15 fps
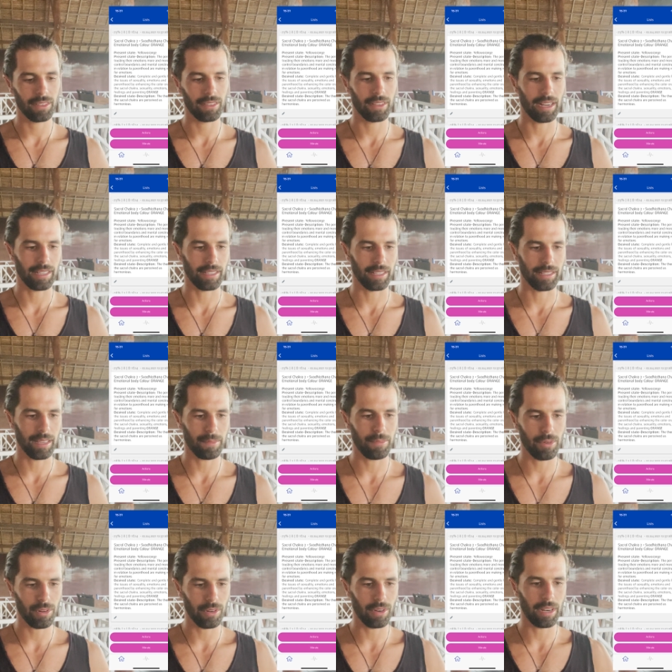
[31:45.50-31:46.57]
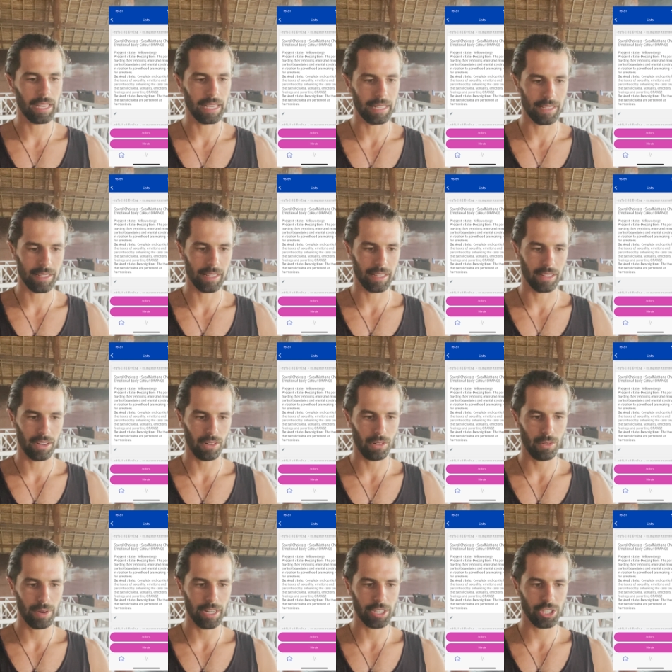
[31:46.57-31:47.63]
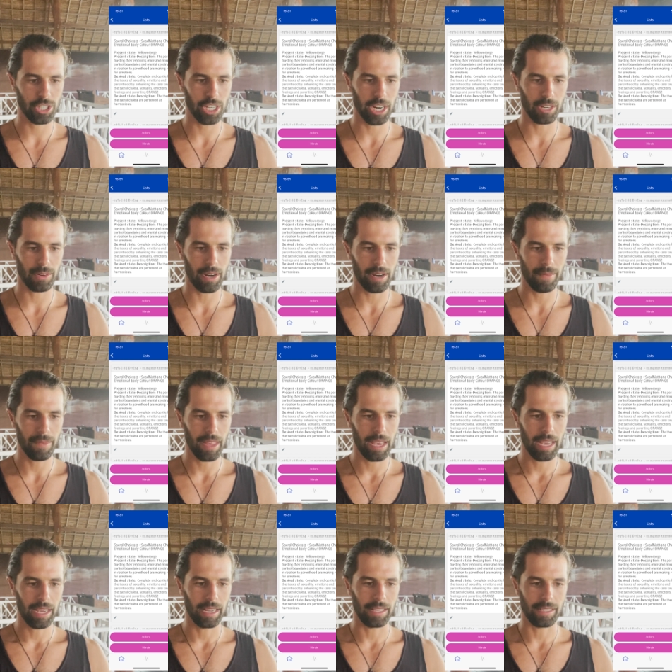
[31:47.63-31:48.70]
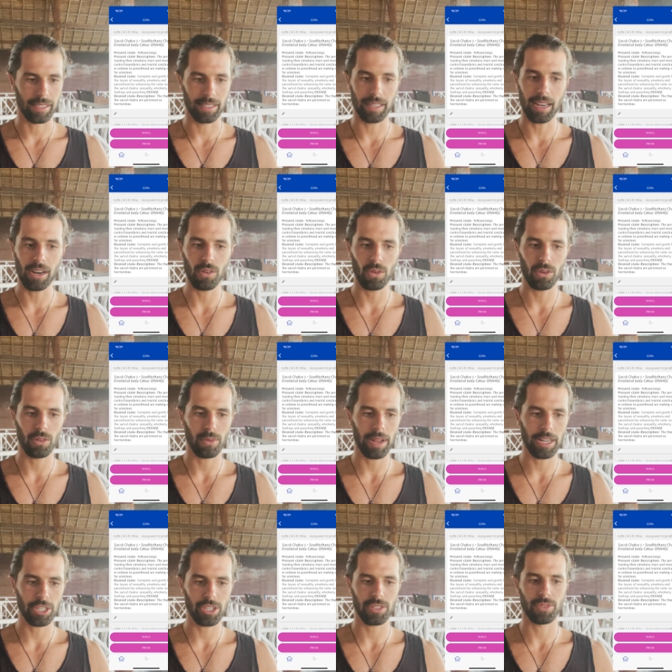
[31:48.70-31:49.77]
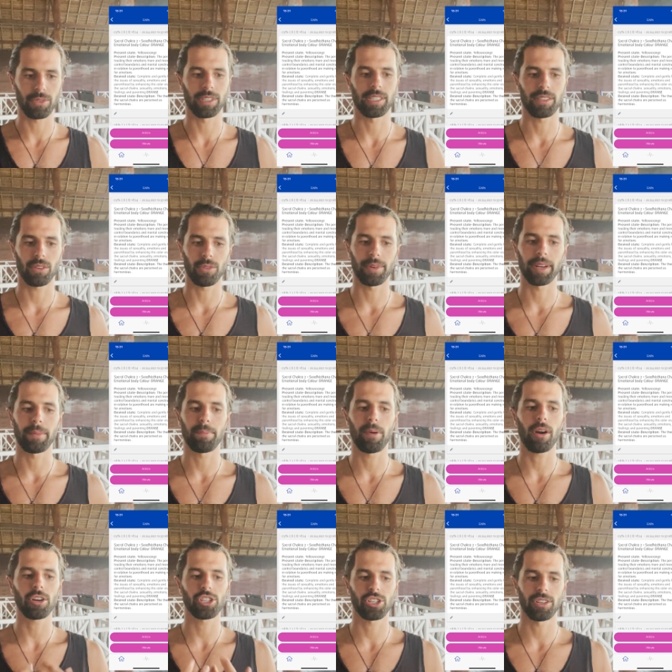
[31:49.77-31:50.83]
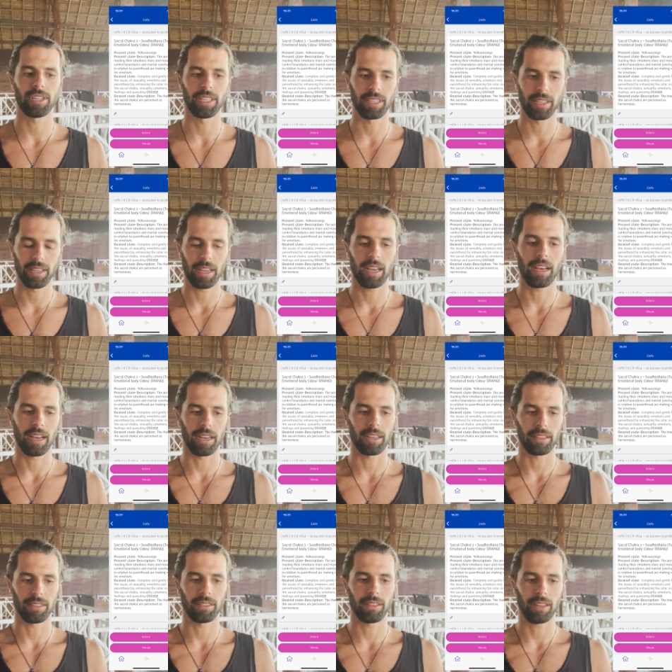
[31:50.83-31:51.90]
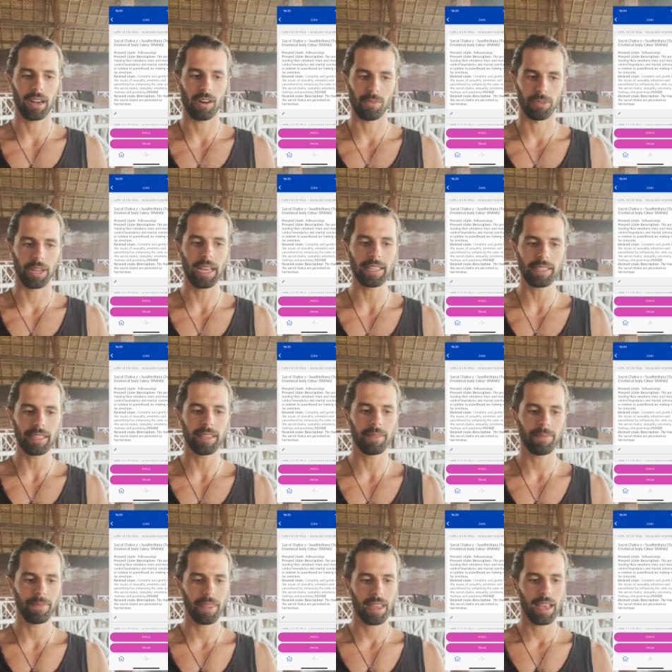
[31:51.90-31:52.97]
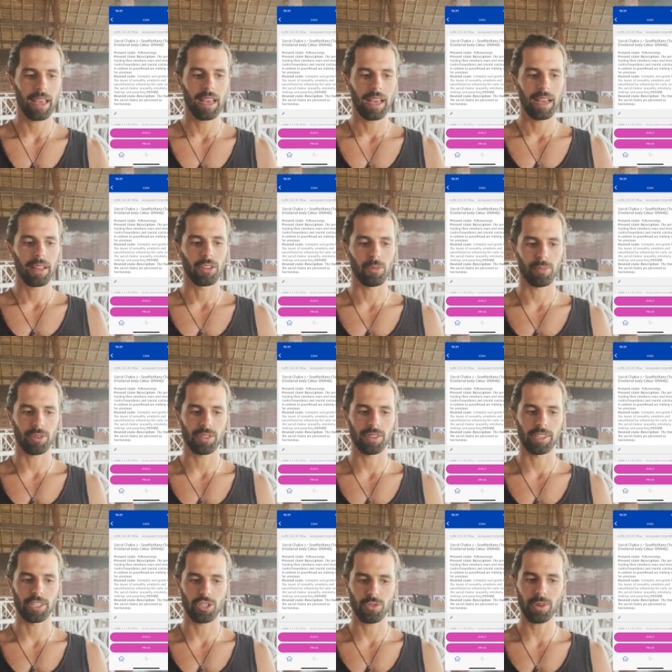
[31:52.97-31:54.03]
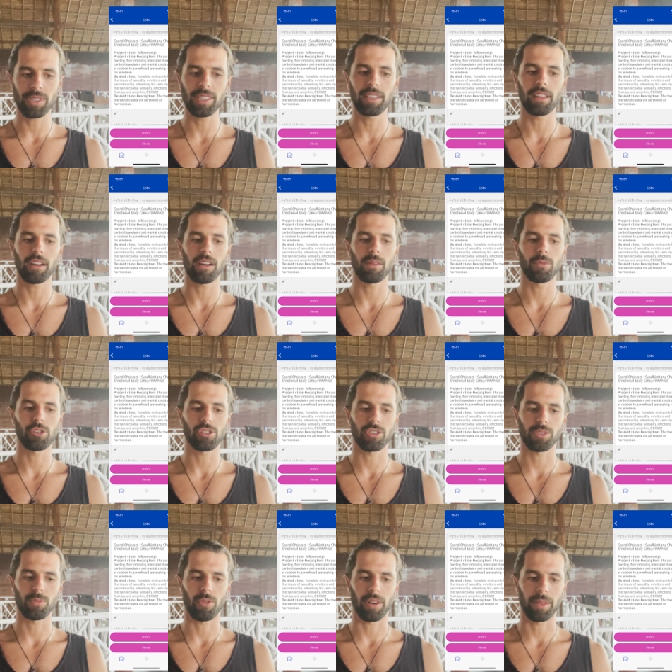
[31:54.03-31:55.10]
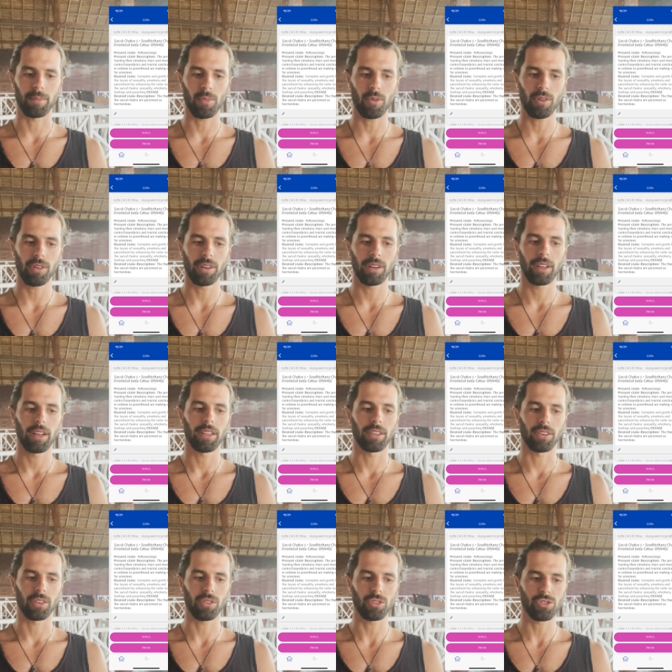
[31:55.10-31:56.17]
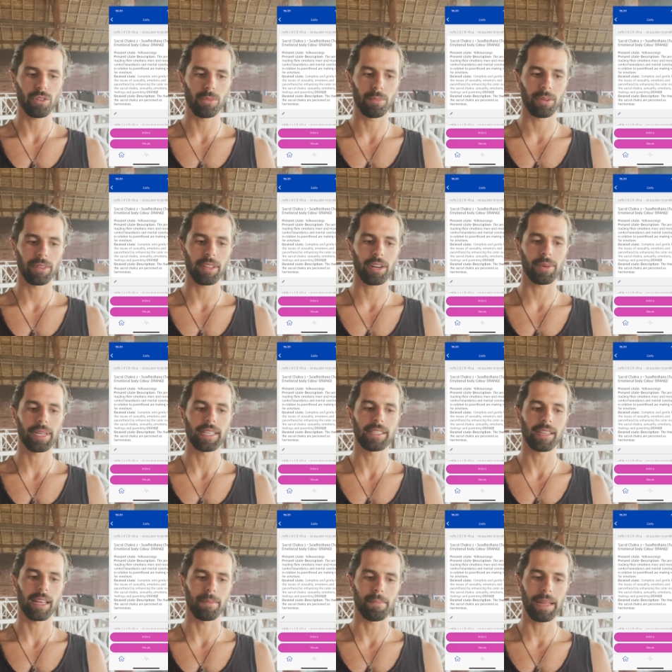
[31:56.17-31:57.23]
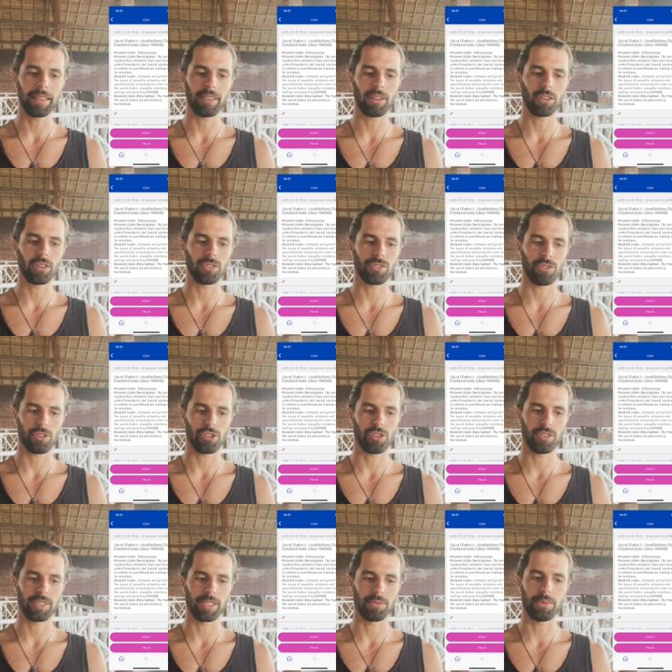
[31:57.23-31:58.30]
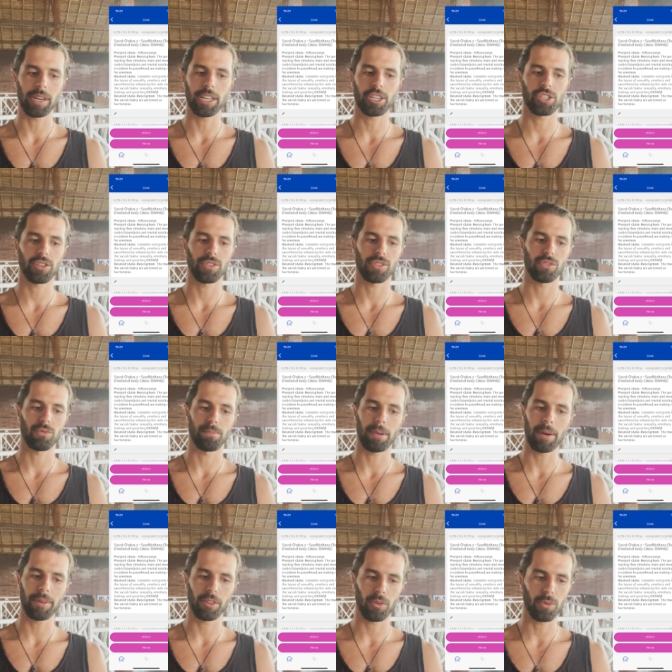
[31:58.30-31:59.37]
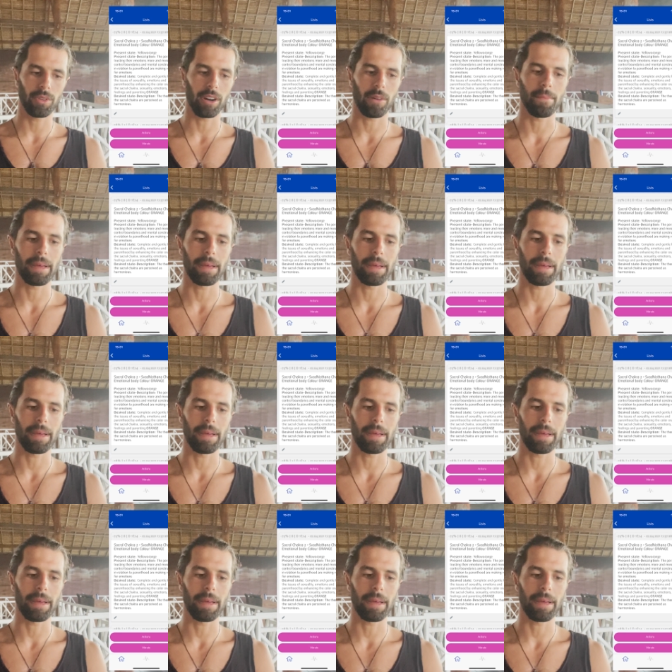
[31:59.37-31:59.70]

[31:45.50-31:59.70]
The last example, it's in the orange chakra. It's yellow-orange, so it's already partially harmonizing. The person is trusting their emotions more and more. The control boundaries and mental constructions in relation to parenthood are